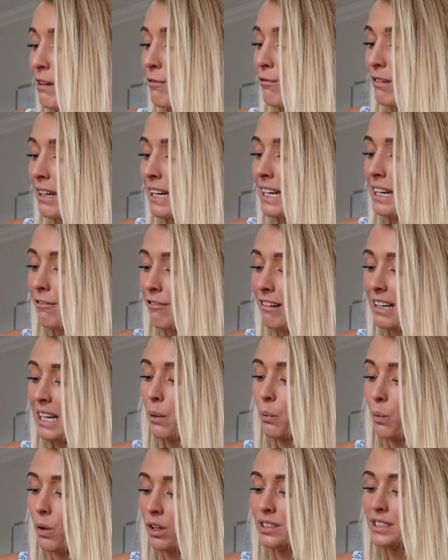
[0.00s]
we really,
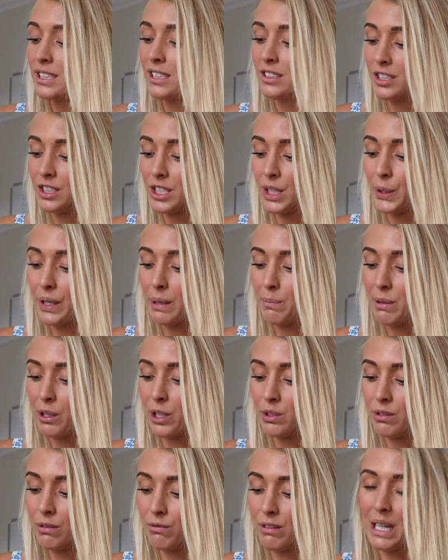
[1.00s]
really wanted to do it
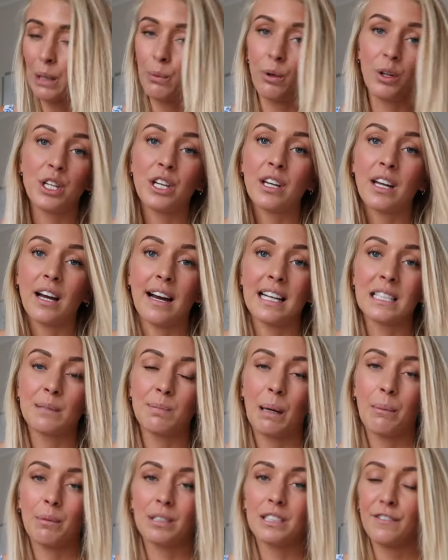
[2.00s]
because we really want you guys to
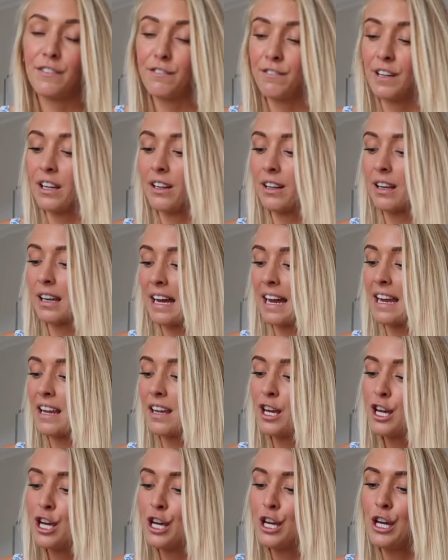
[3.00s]
be able to feel
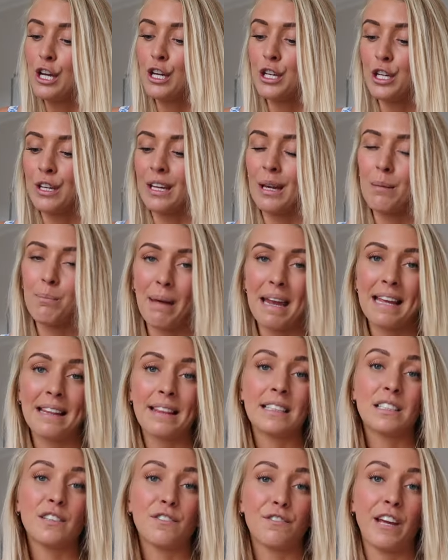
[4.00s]
like you can make
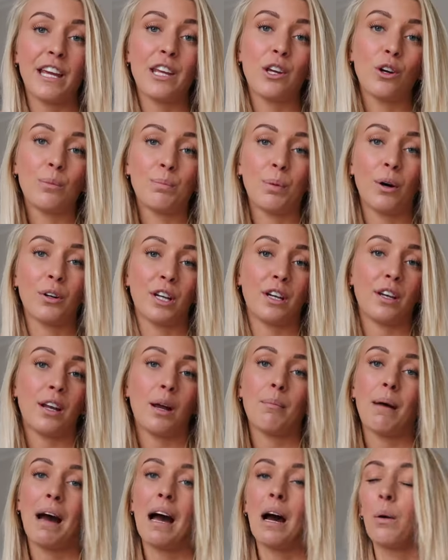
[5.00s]
this fit your body
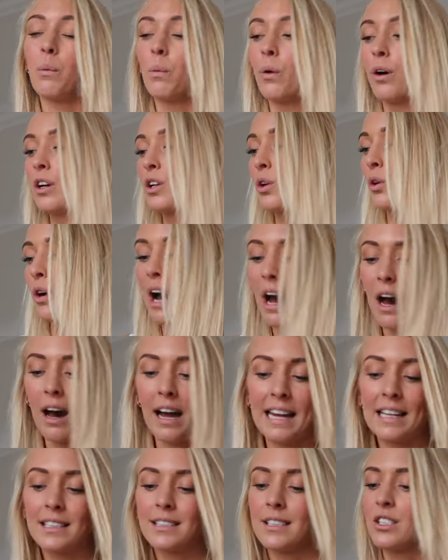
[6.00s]
no matter what your
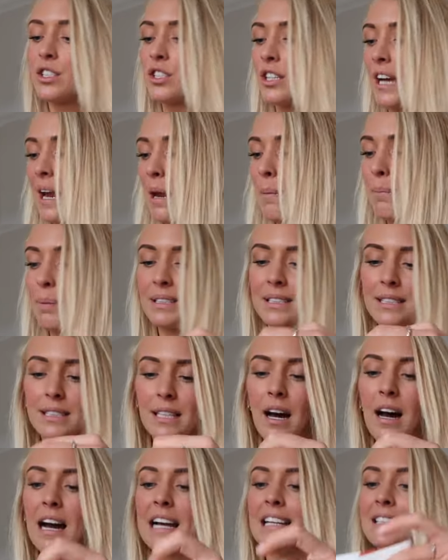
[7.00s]
height, shape,
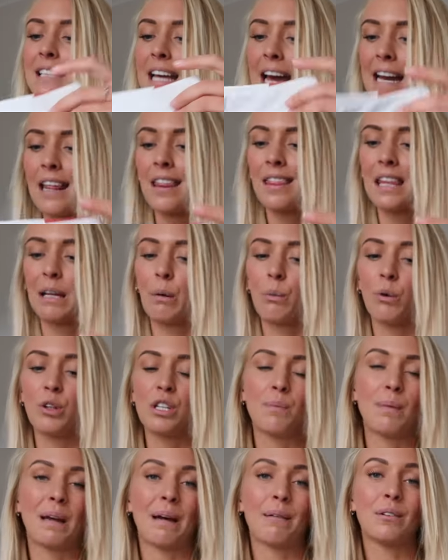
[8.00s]
size, anything. We
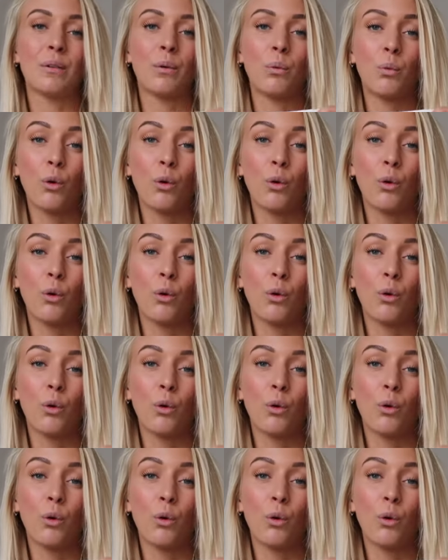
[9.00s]
want you to be able,